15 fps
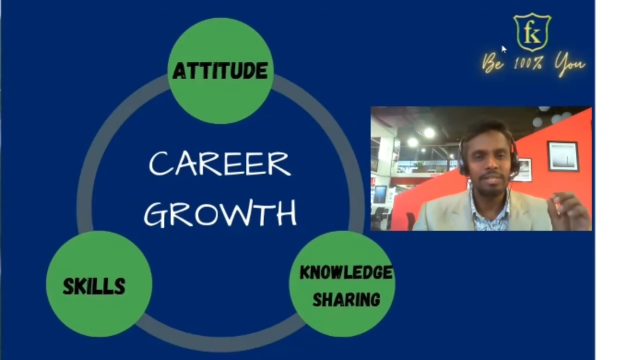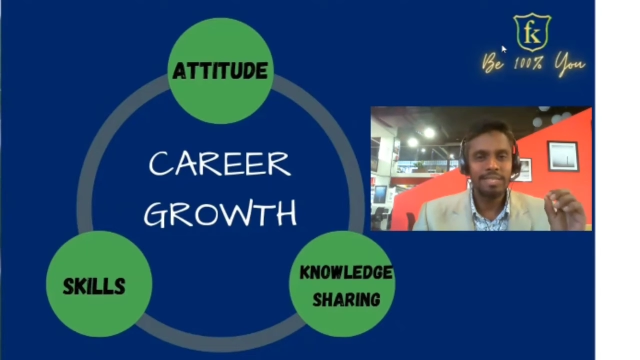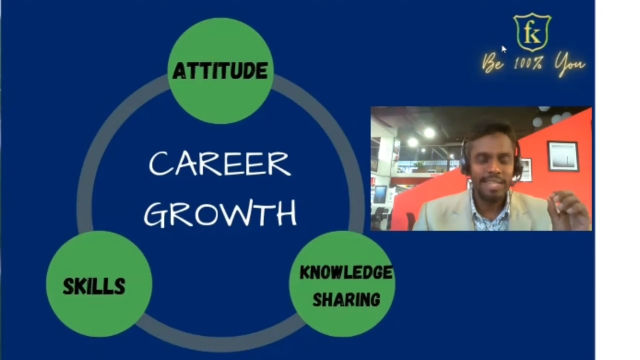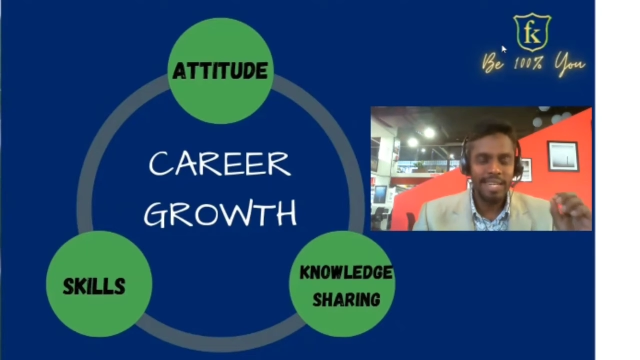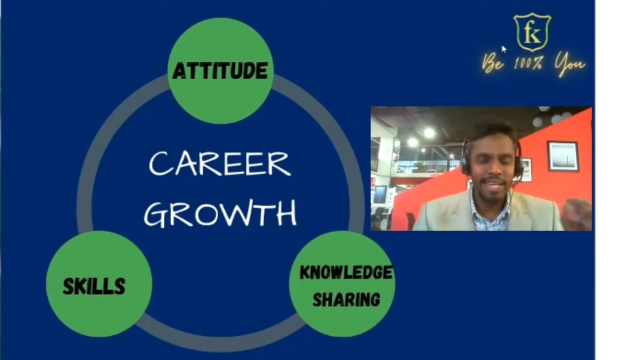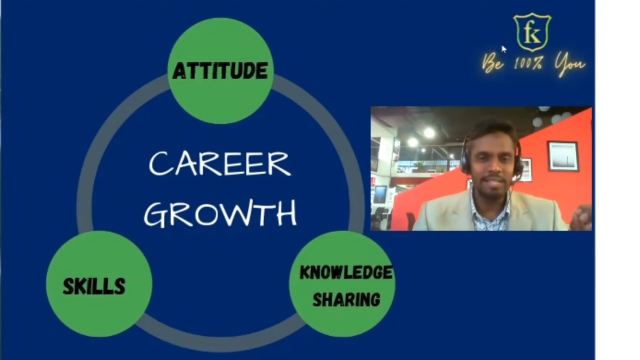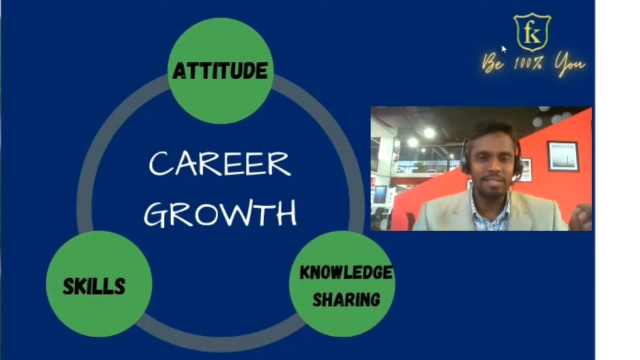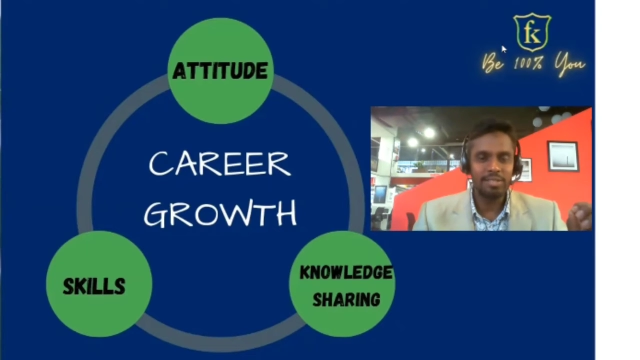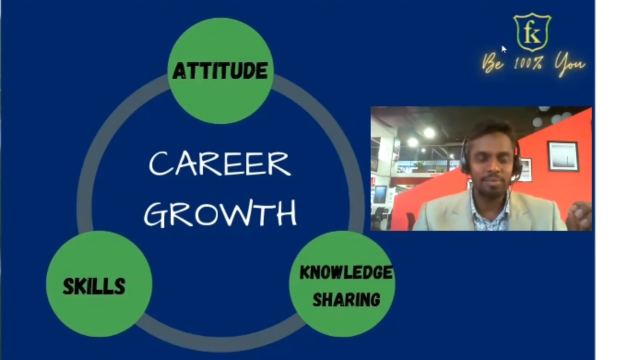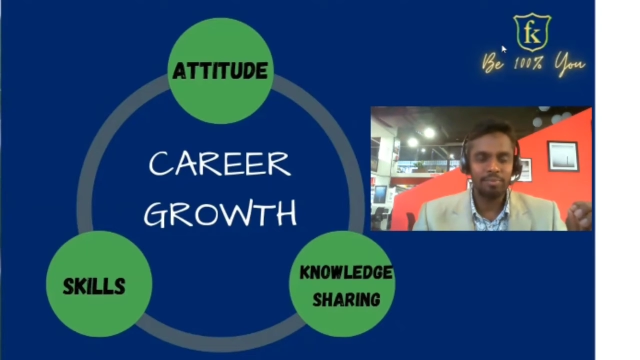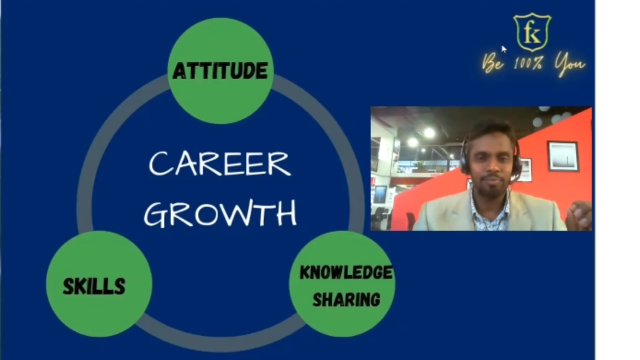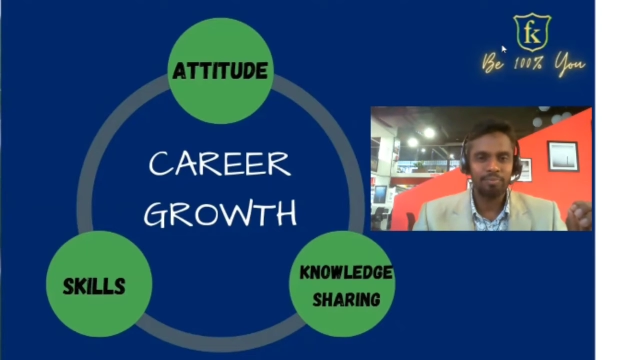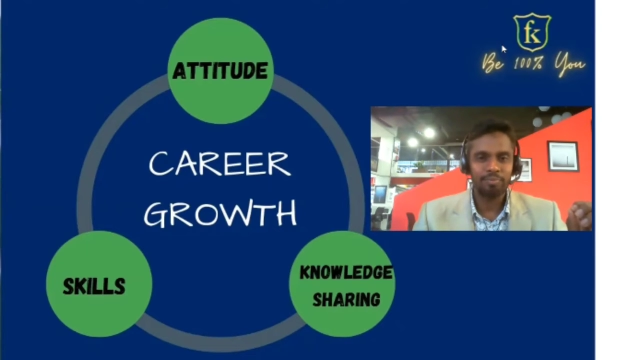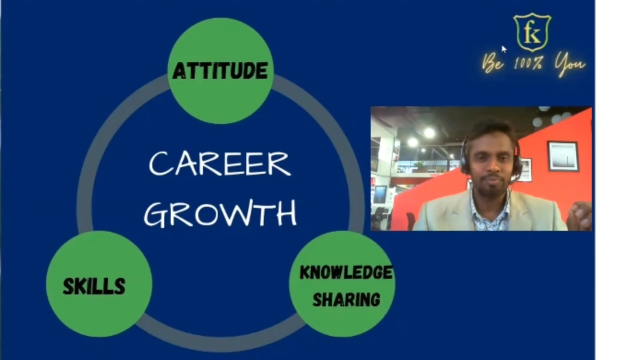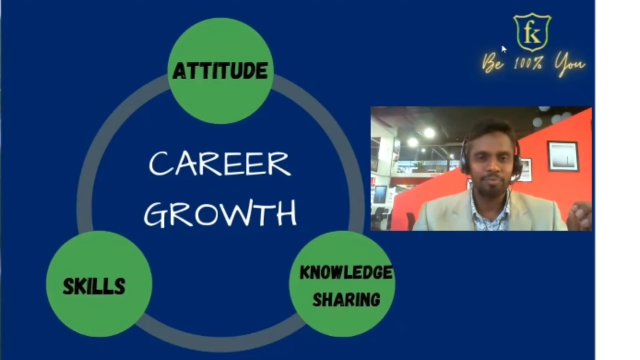skills.
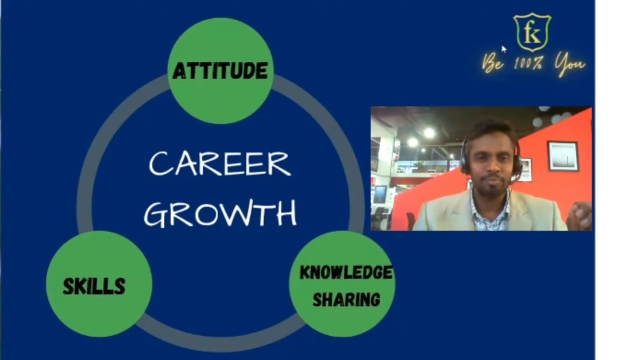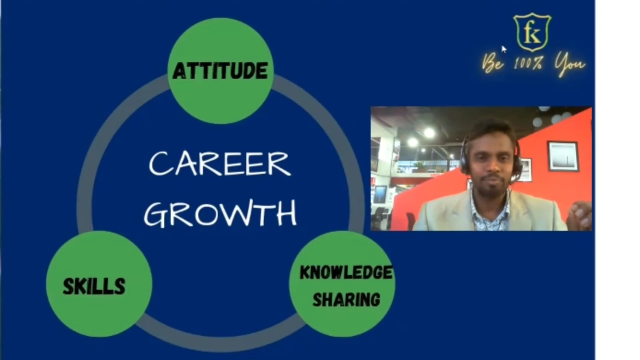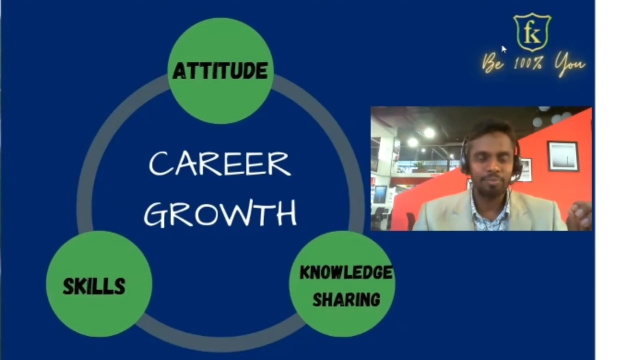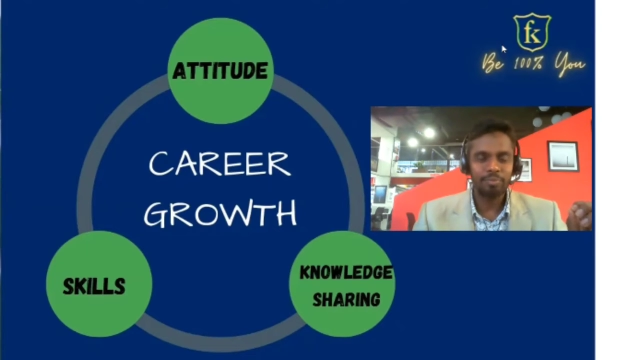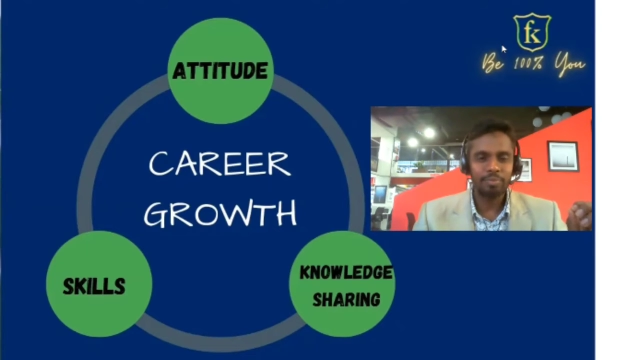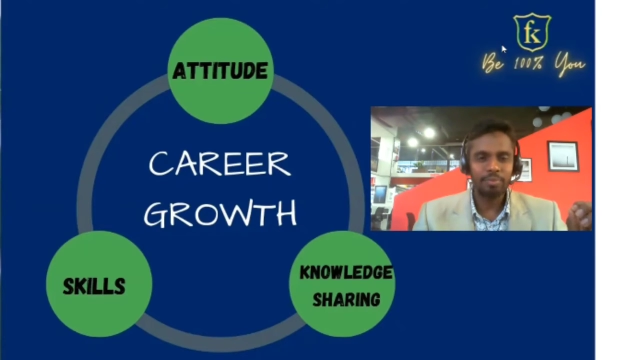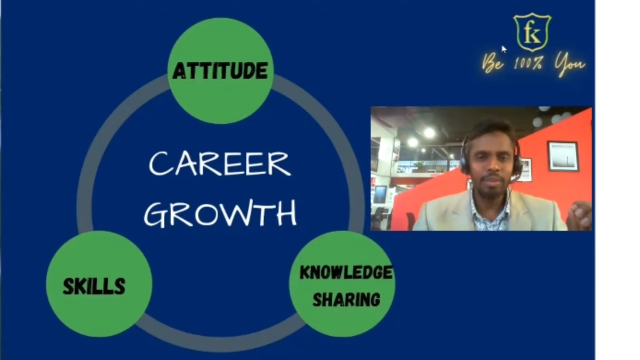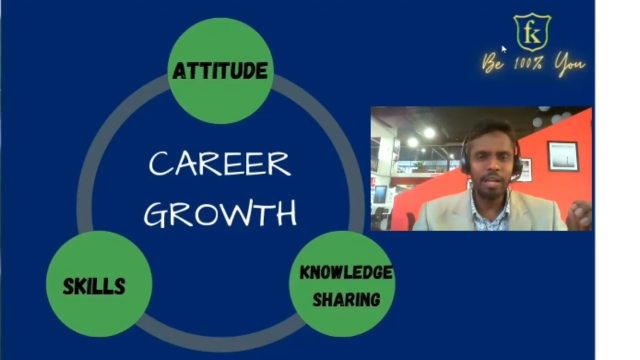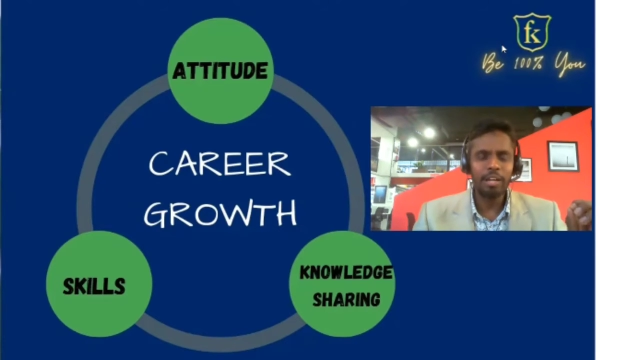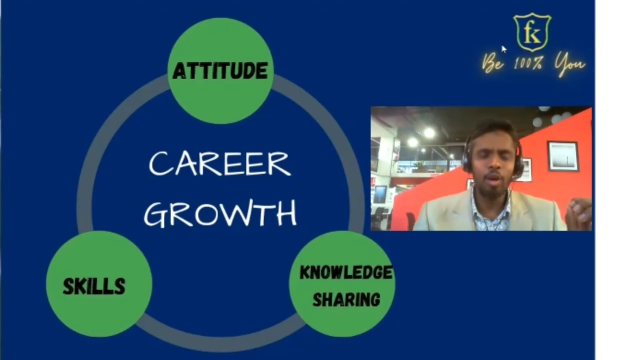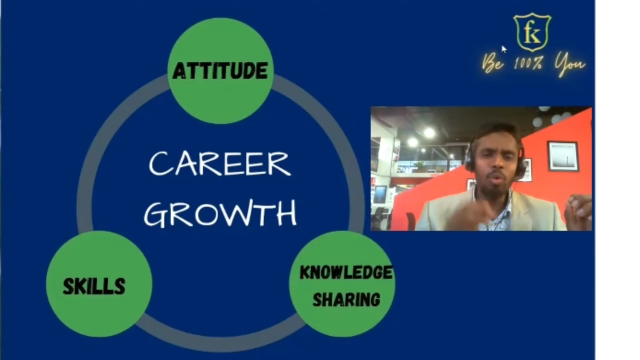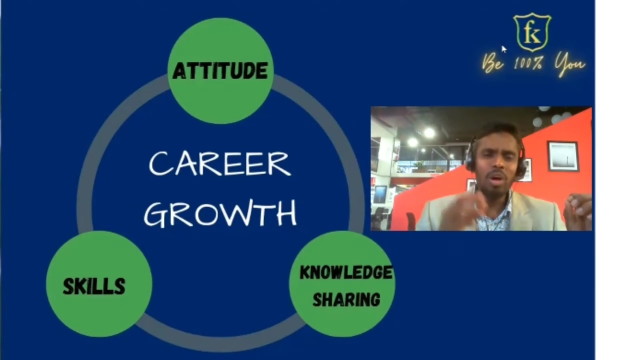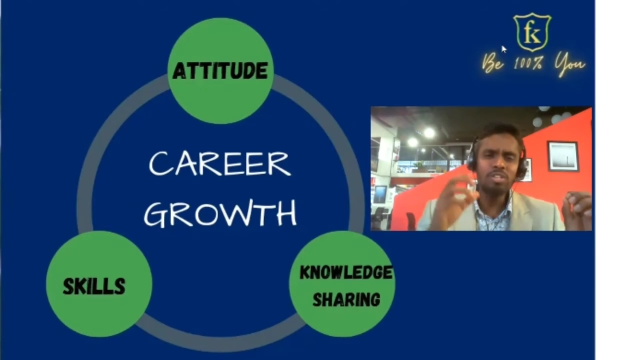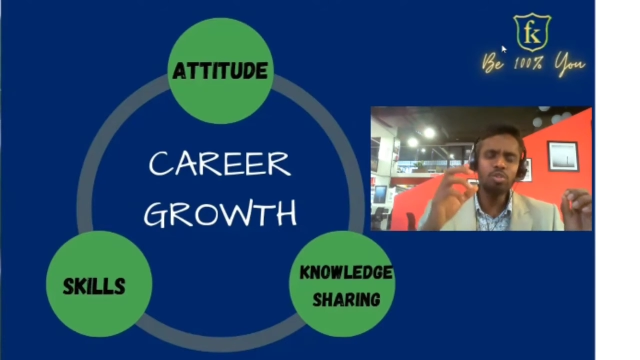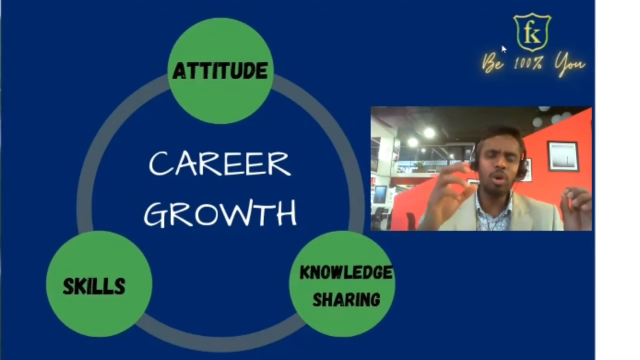
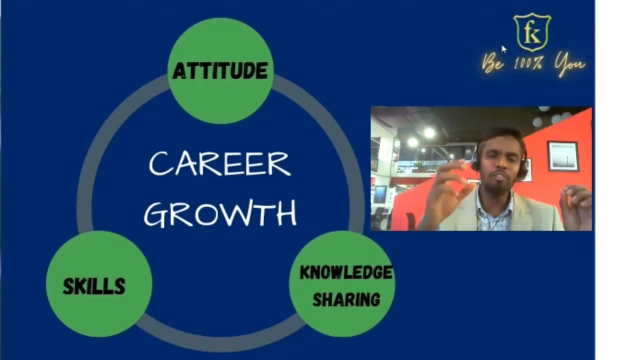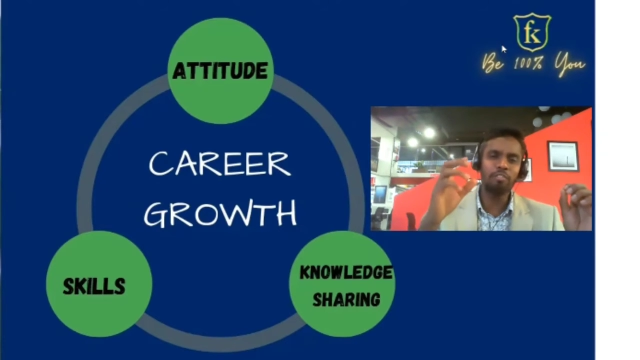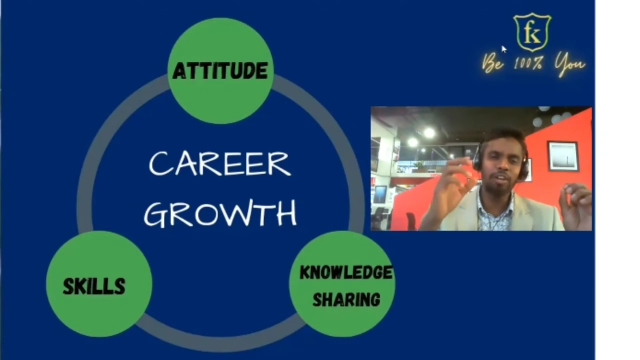Now, once you